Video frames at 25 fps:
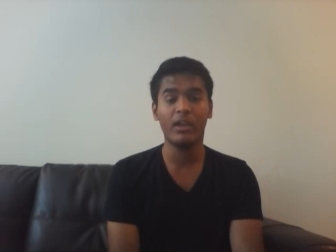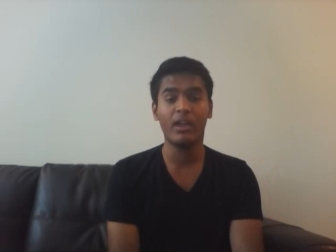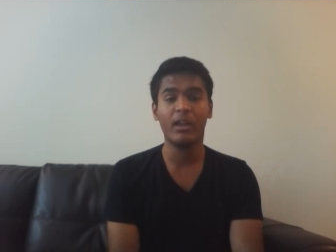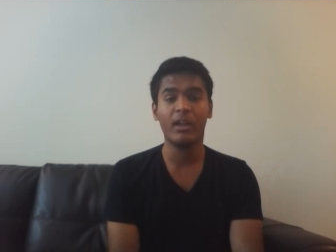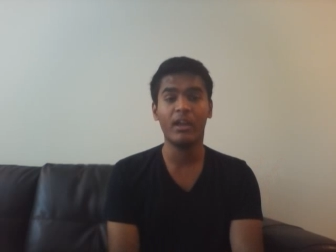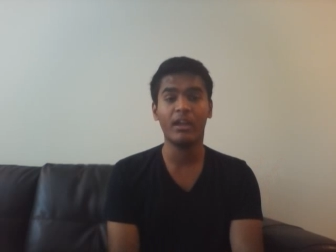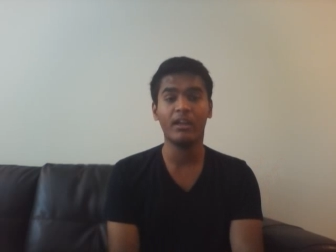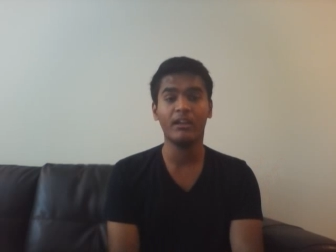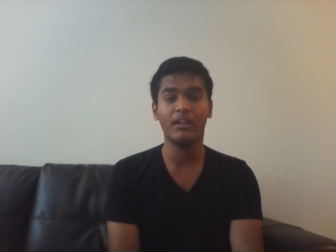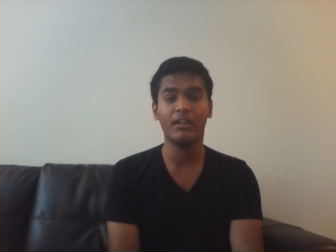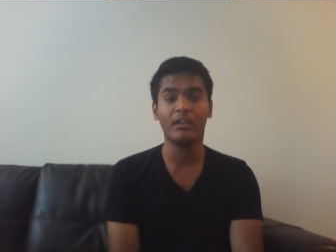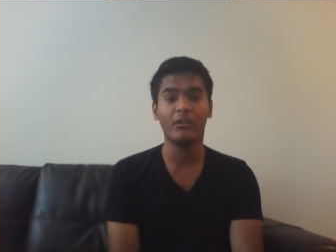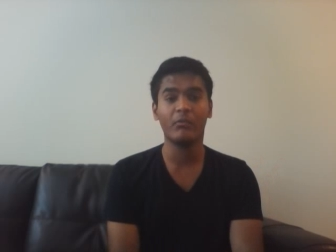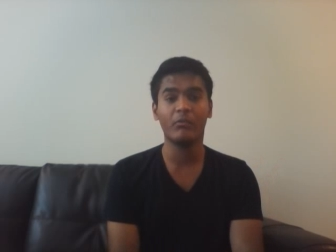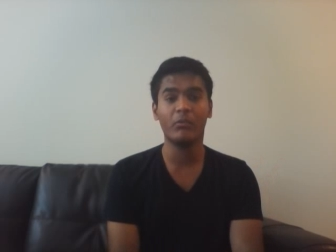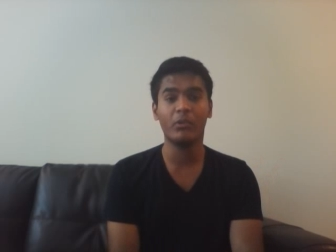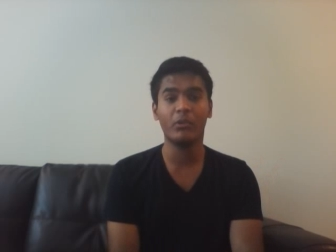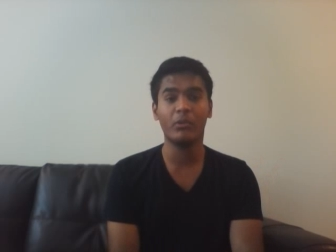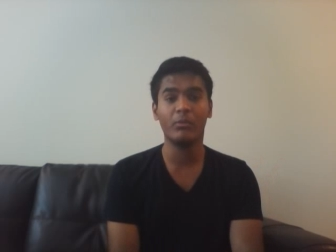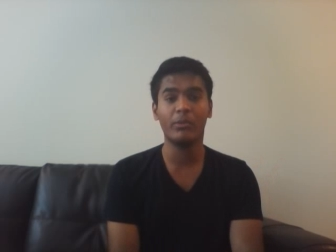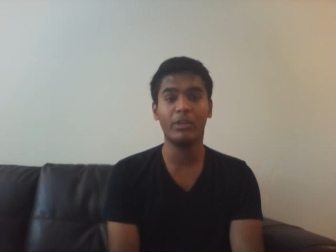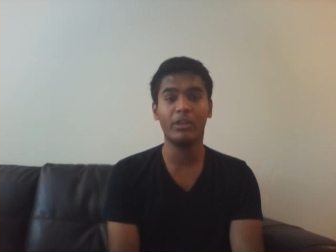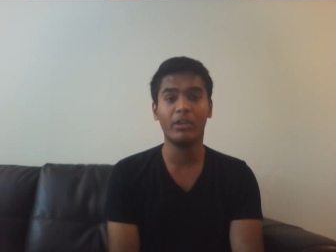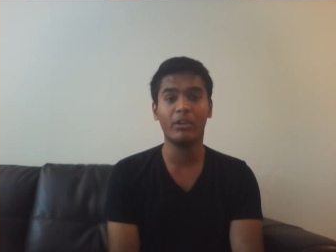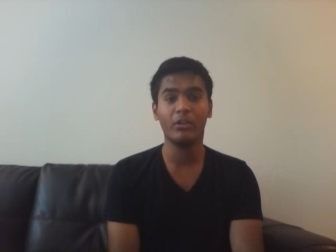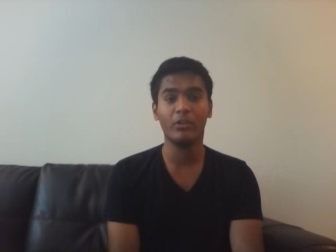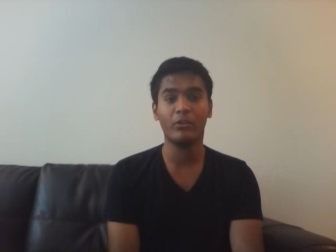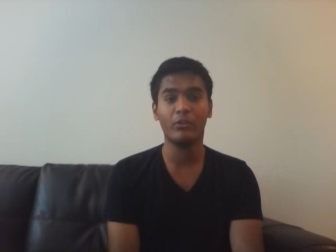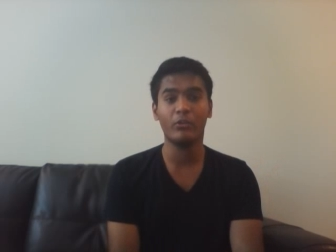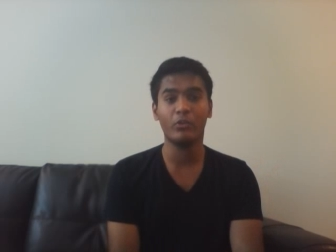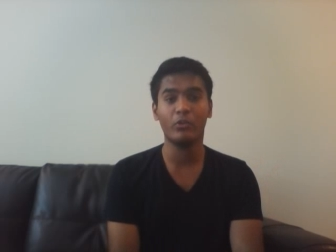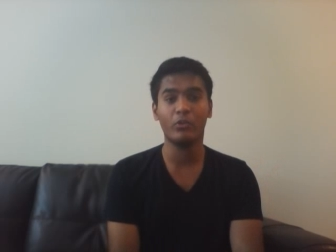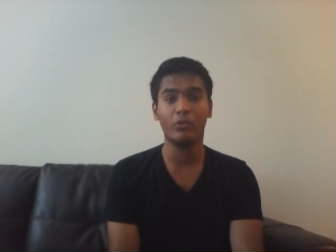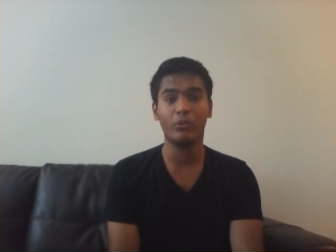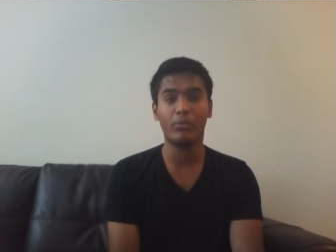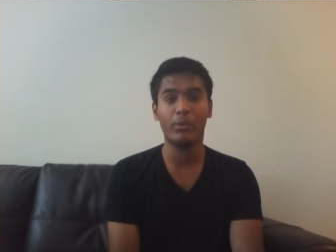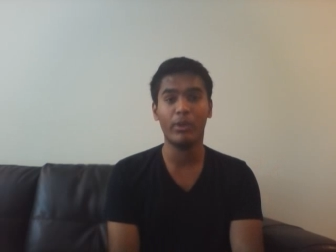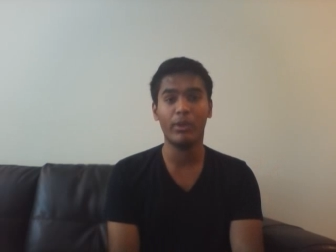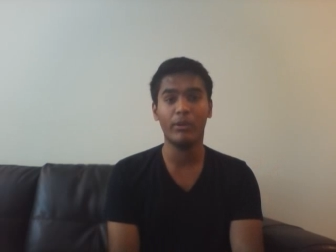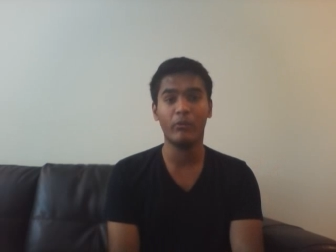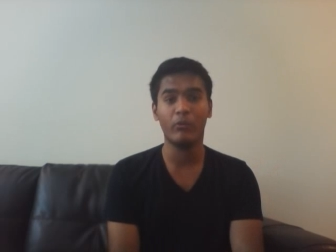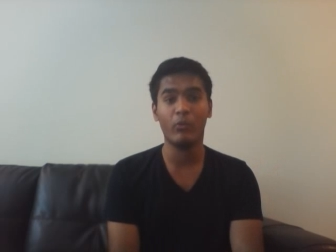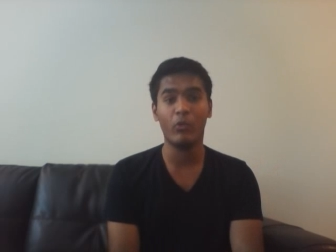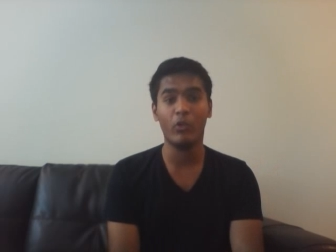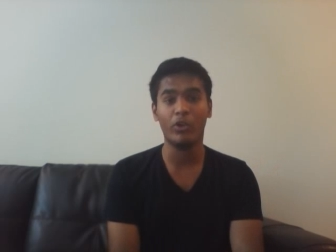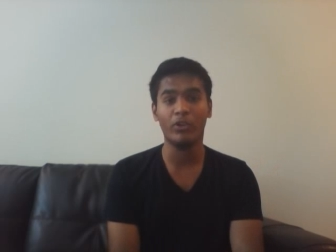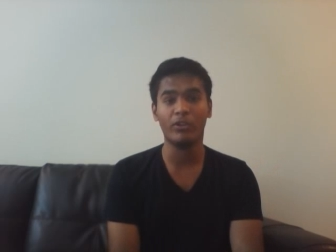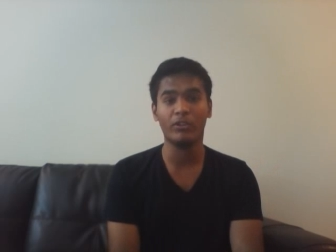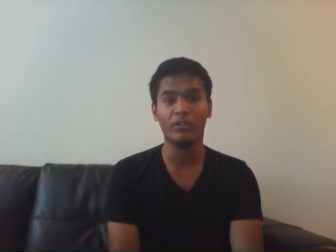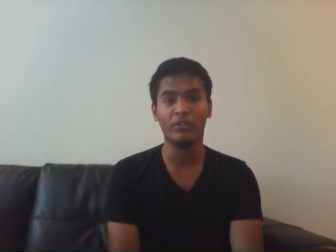and it will be controlled by
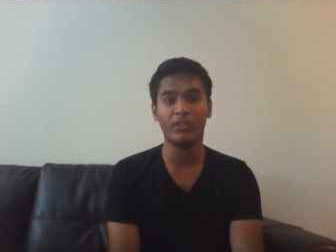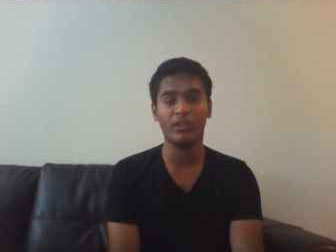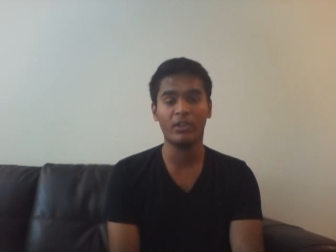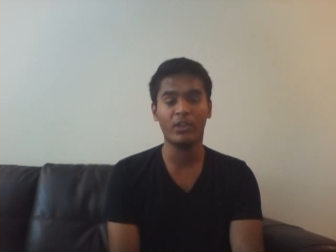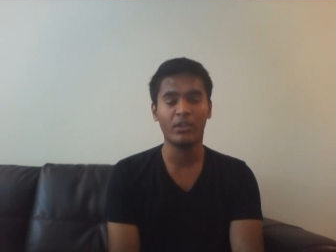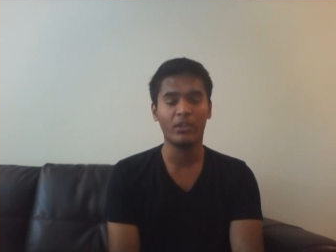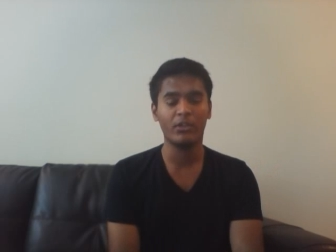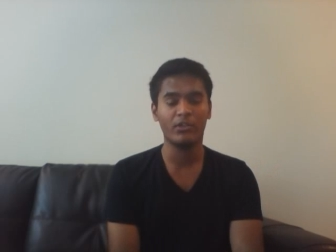voice.